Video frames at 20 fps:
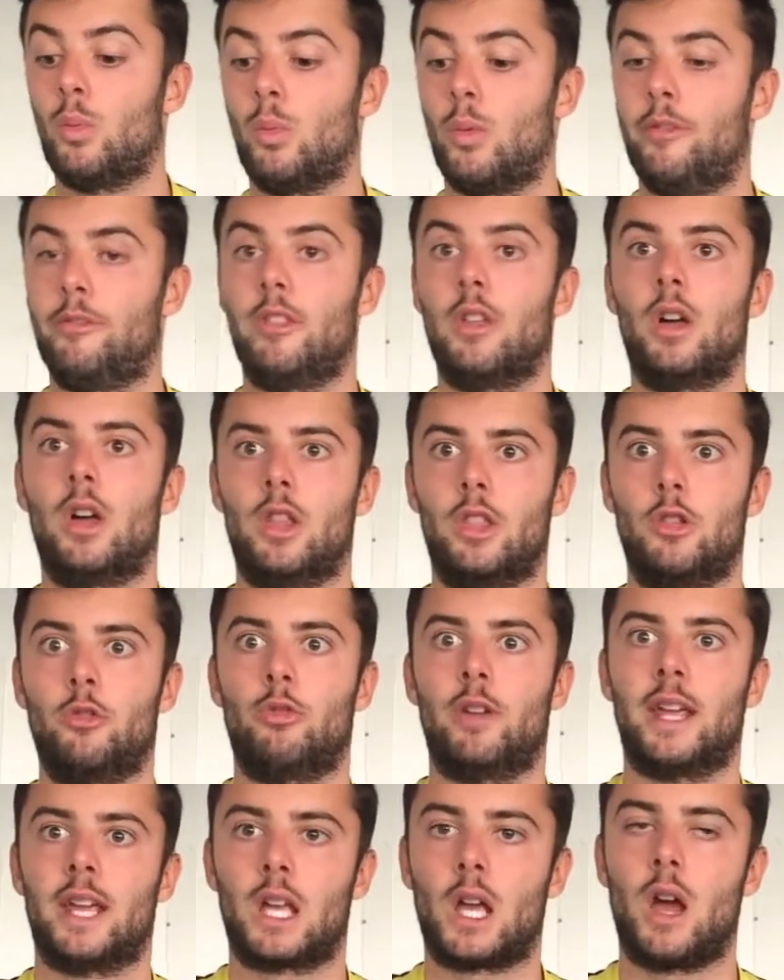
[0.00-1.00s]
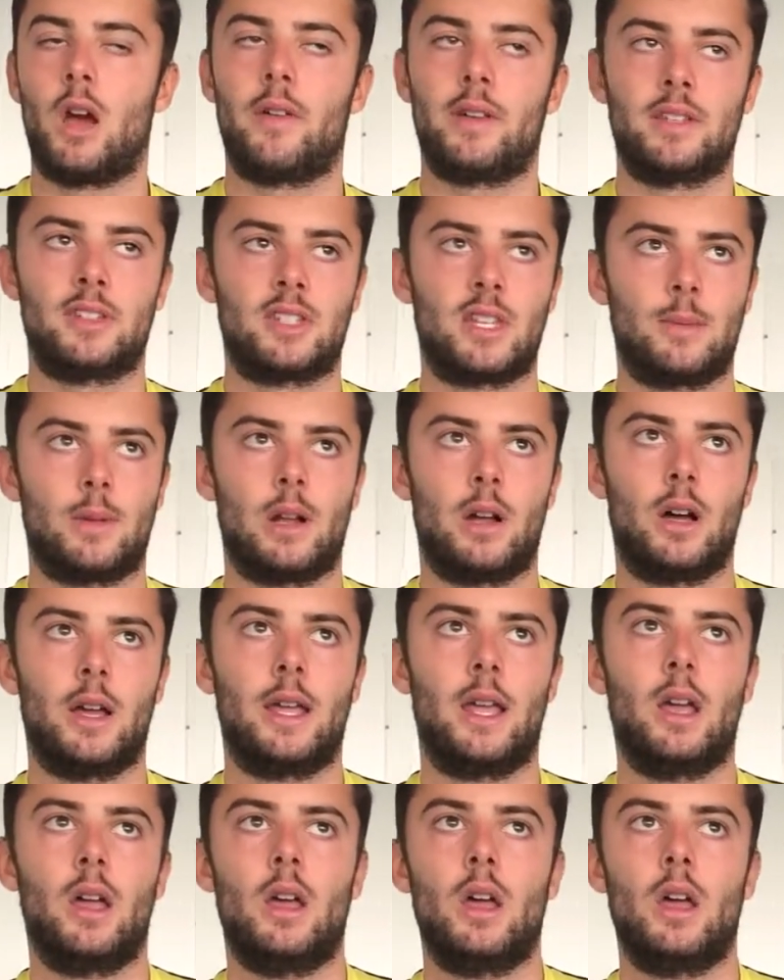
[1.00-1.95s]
with the reoccurring stimuli,